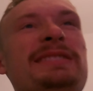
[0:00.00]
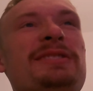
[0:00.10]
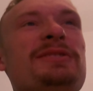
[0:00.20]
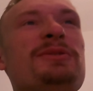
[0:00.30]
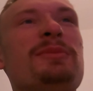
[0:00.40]
what
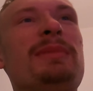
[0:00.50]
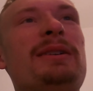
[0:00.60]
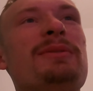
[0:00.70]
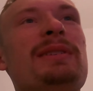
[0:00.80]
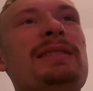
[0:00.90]
to do
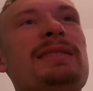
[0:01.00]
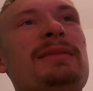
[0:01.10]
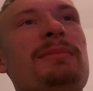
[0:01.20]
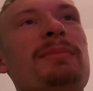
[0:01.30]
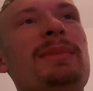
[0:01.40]
about it,
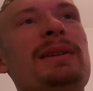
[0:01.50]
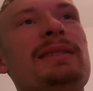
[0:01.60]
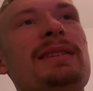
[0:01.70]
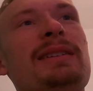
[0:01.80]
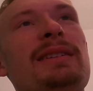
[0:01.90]

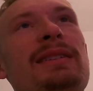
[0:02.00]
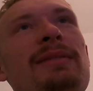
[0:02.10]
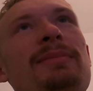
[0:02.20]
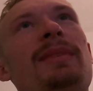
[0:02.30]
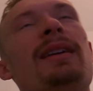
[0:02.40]
but uh,
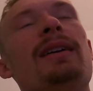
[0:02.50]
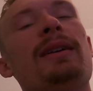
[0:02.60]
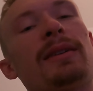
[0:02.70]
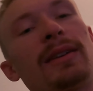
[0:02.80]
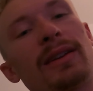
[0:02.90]

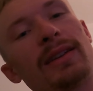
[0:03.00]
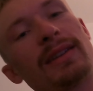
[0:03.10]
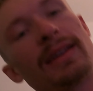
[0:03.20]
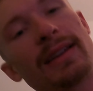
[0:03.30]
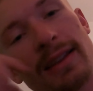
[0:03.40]

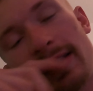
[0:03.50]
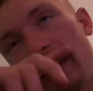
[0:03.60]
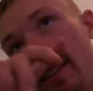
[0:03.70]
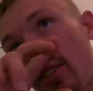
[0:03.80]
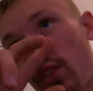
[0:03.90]
gonna get
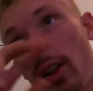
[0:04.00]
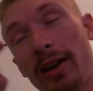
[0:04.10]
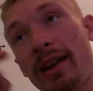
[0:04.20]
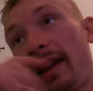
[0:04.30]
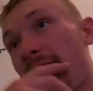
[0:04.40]
this
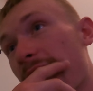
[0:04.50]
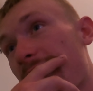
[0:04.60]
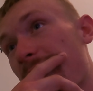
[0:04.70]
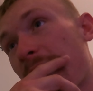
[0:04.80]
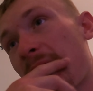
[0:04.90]
vlog
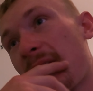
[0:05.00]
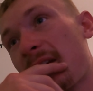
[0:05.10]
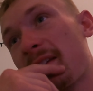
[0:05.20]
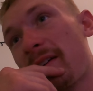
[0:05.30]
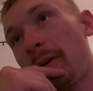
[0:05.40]
edited
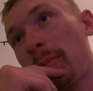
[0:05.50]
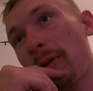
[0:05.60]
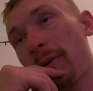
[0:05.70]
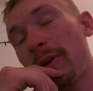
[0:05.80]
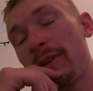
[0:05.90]
and
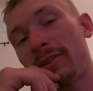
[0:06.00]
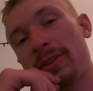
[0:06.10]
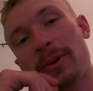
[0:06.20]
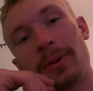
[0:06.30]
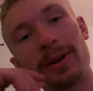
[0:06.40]
uploaded.
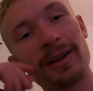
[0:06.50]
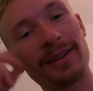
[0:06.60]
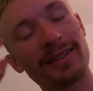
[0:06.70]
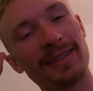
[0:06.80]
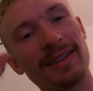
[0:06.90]
So, uh,
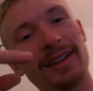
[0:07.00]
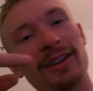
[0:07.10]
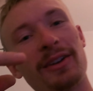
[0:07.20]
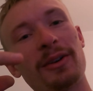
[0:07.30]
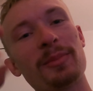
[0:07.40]

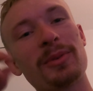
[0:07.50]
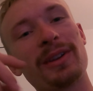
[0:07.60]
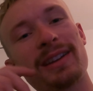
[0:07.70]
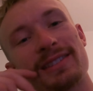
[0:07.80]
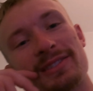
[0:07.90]
hope you
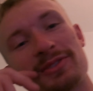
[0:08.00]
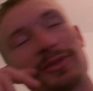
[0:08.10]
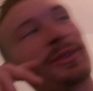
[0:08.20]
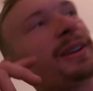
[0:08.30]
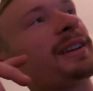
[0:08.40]
guys
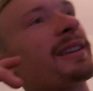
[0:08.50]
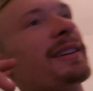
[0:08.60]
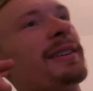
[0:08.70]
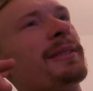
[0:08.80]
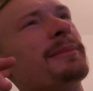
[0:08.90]
enjoyed.
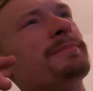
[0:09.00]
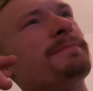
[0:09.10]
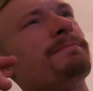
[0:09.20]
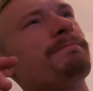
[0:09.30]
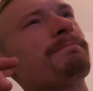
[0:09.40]

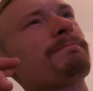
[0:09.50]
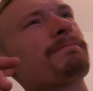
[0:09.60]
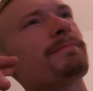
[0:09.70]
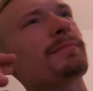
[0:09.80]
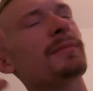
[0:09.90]
Um,
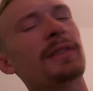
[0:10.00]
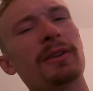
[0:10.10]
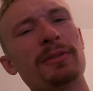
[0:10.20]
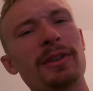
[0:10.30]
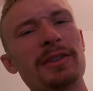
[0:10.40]

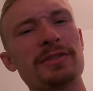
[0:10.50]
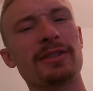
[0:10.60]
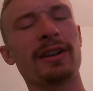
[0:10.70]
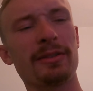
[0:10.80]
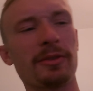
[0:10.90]
not really
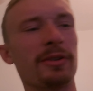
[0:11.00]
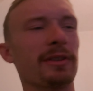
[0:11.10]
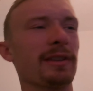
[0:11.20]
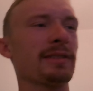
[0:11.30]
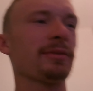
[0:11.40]
sure how
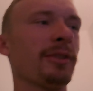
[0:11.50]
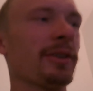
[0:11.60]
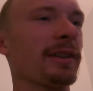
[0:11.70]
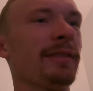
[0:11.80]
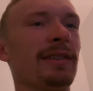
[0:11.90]
long this
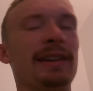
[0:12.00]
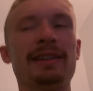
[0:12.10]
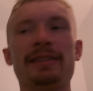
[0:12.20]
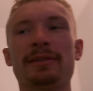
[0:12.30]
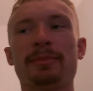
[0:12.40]
vlog even
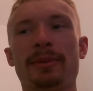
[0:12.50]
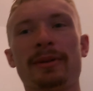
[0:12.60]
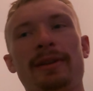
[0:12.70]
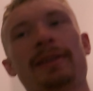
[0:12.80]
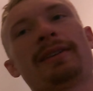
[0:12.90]
is,
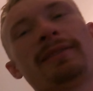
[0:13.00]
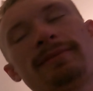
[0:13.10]
but, uh,